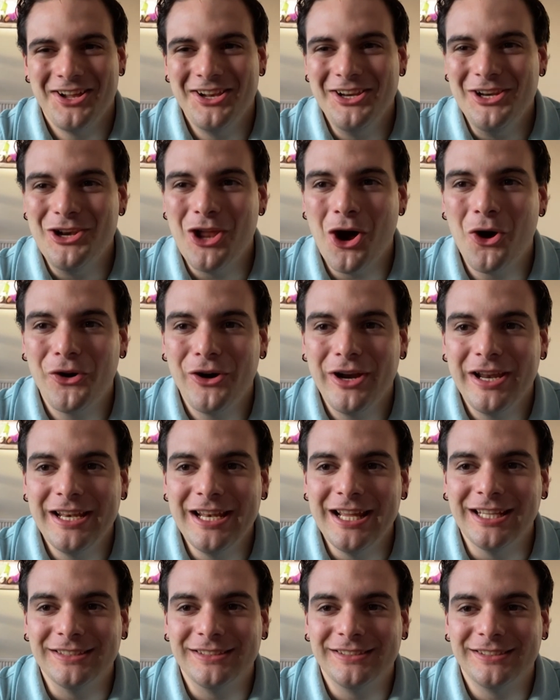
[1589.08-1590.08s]
Lauren
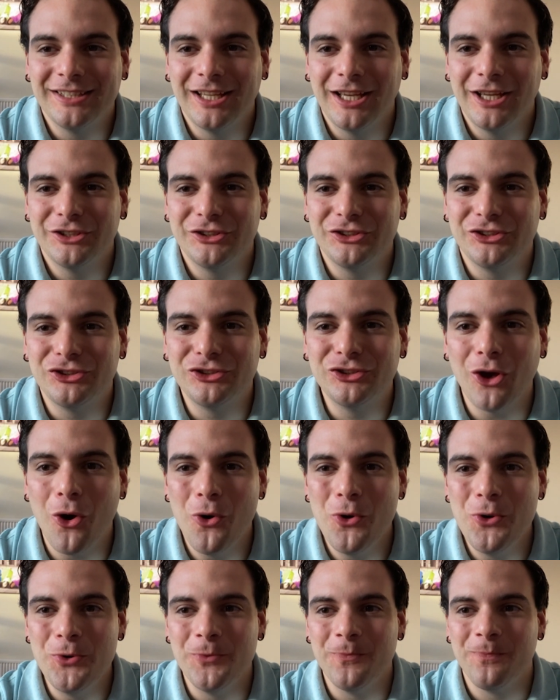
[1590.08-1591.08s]
is
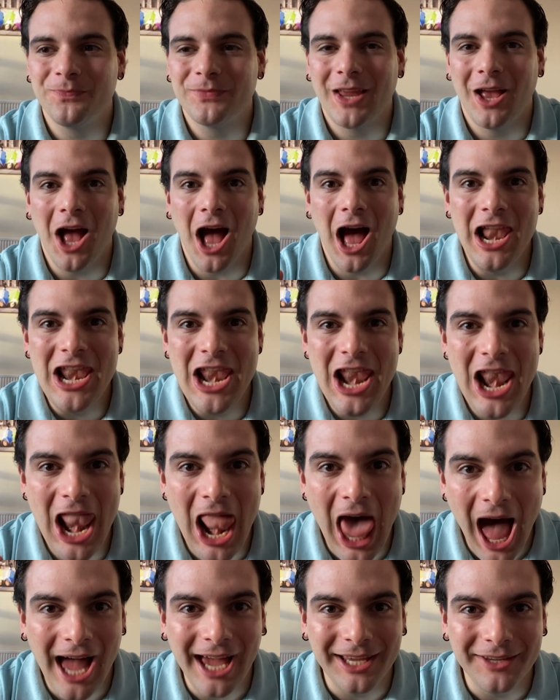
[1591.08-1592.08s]
so
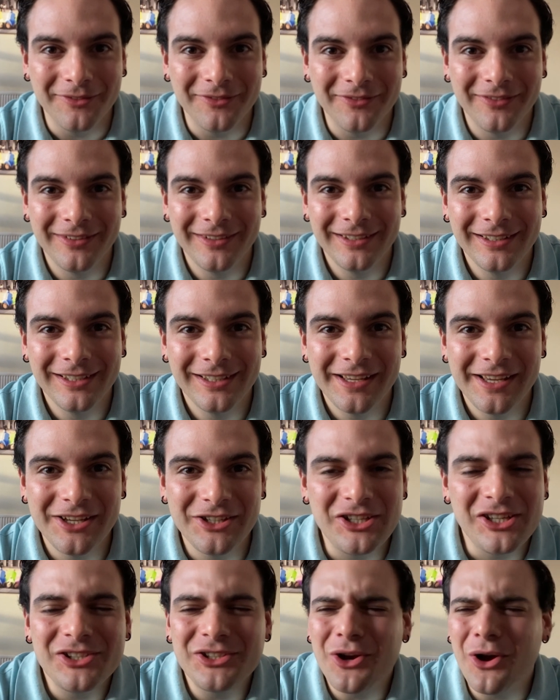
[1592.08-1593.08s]
alive
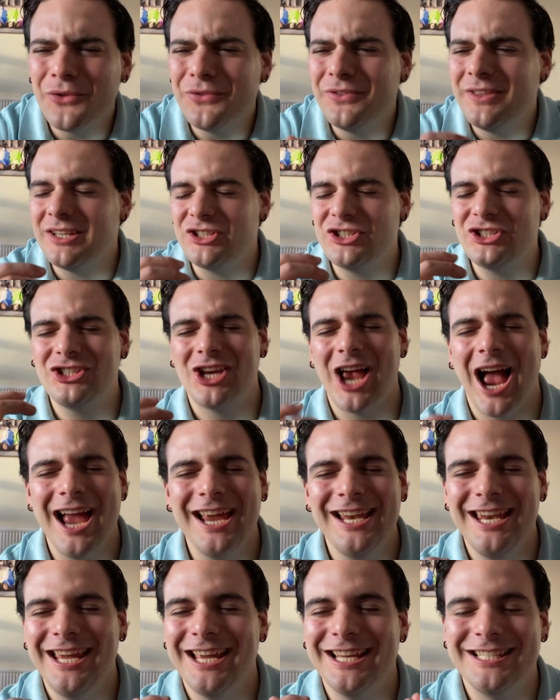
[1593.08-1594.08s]
She's got this
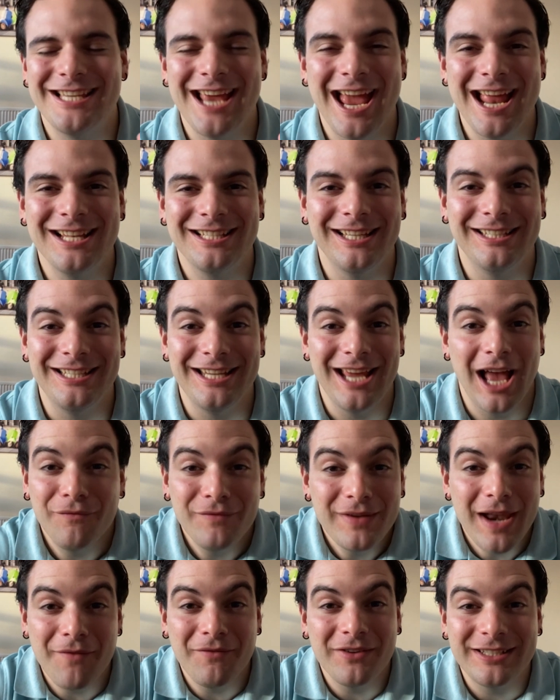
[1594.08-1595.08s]
shining intensity
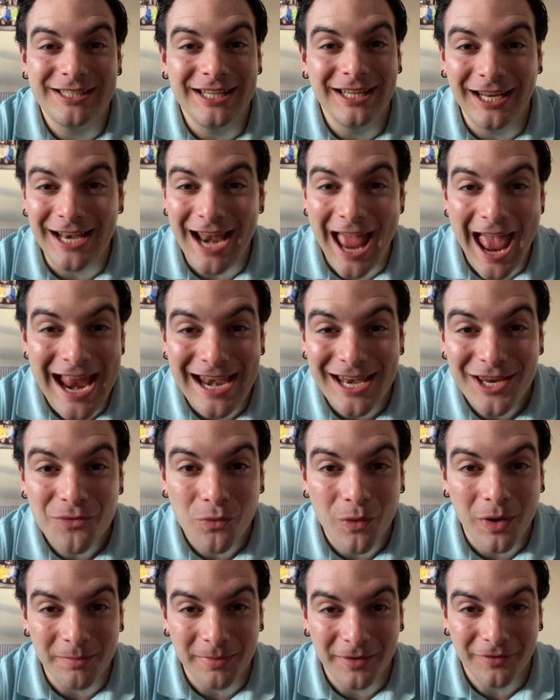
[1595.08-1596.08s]
I've never seen in
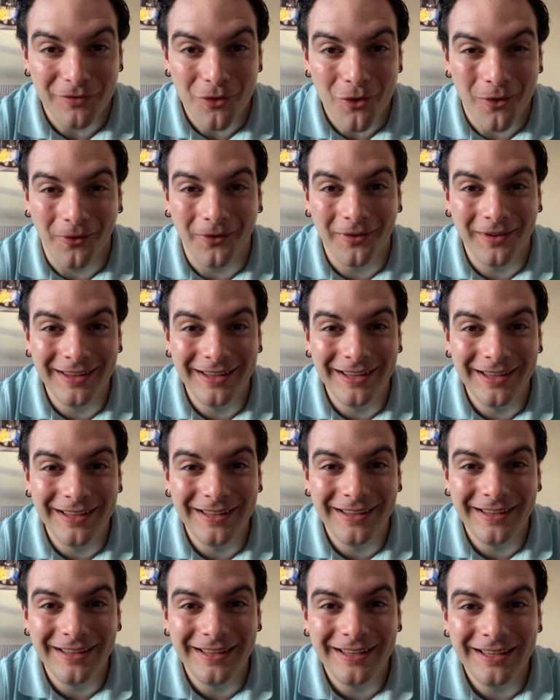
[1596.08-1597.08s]
anyone before.
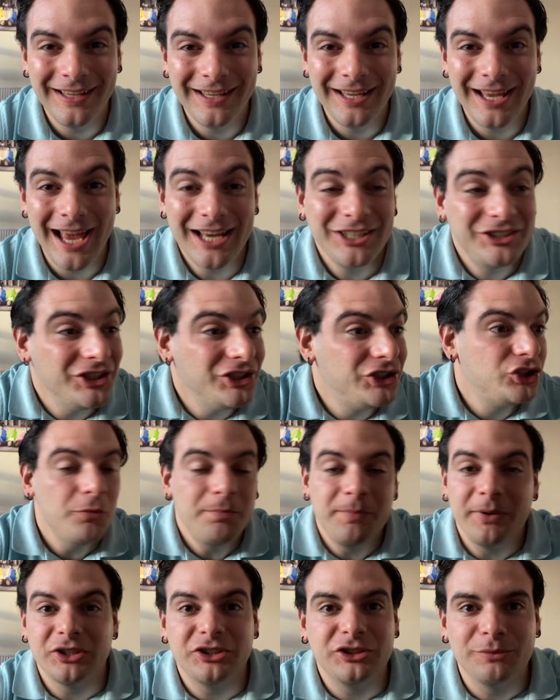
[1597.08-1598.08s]
And she's
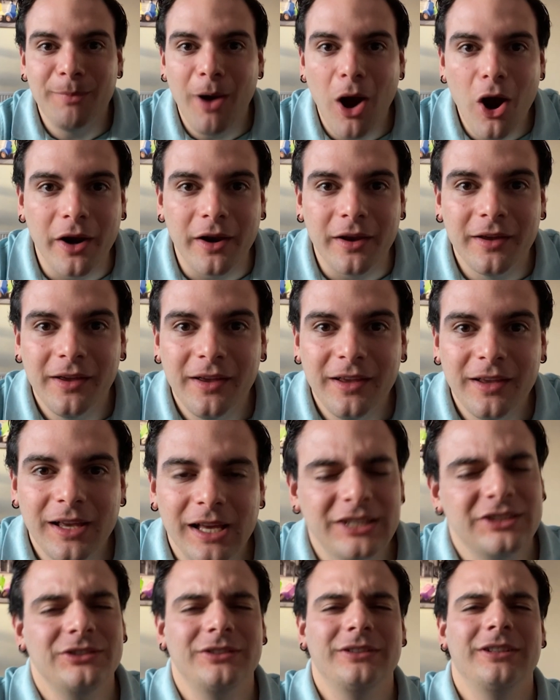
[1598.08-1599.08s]
super smart.
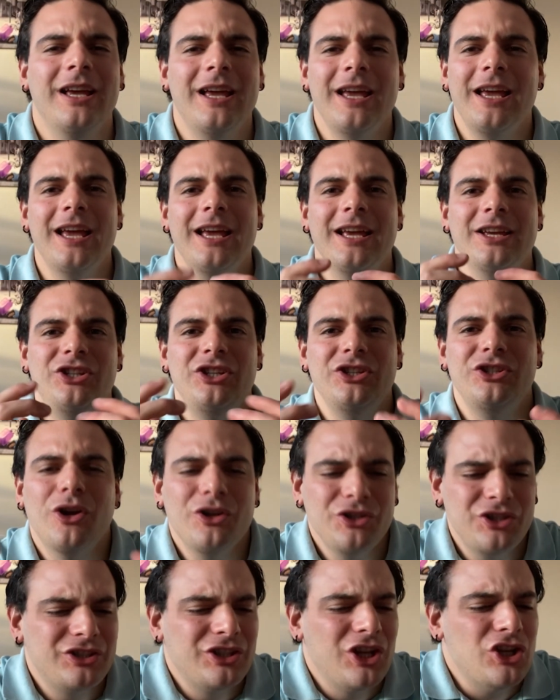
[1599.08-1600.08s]
She, she's
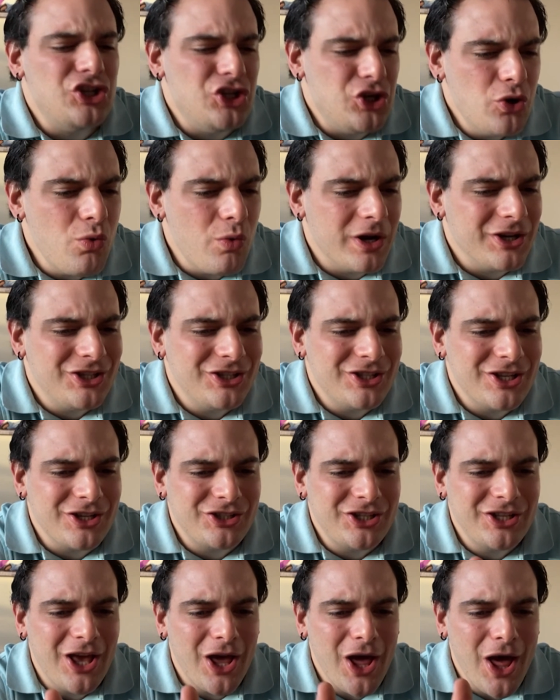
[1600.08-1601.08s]
not just a doer, she's a,
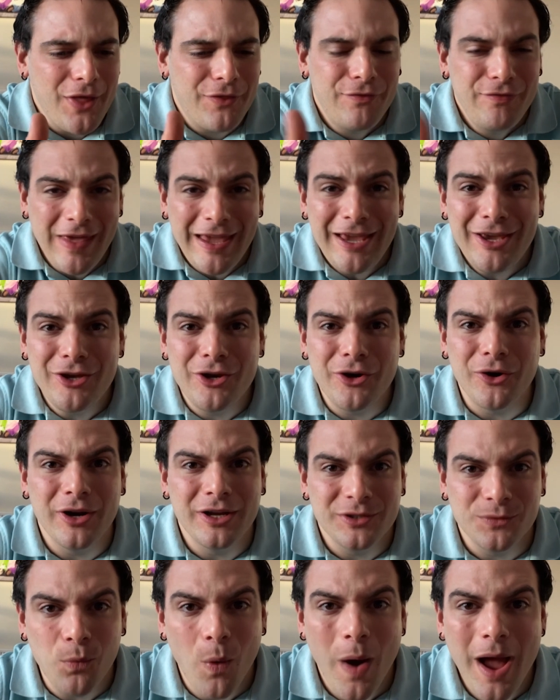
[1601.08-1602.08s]
she's a thinker
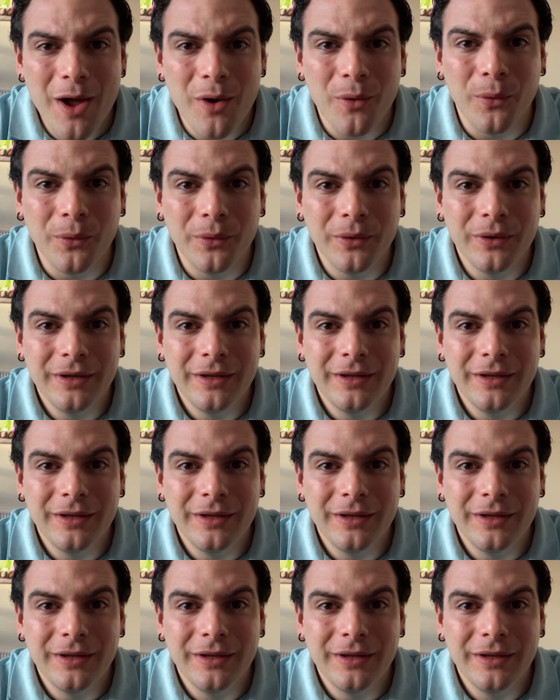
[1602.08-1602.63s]
as well.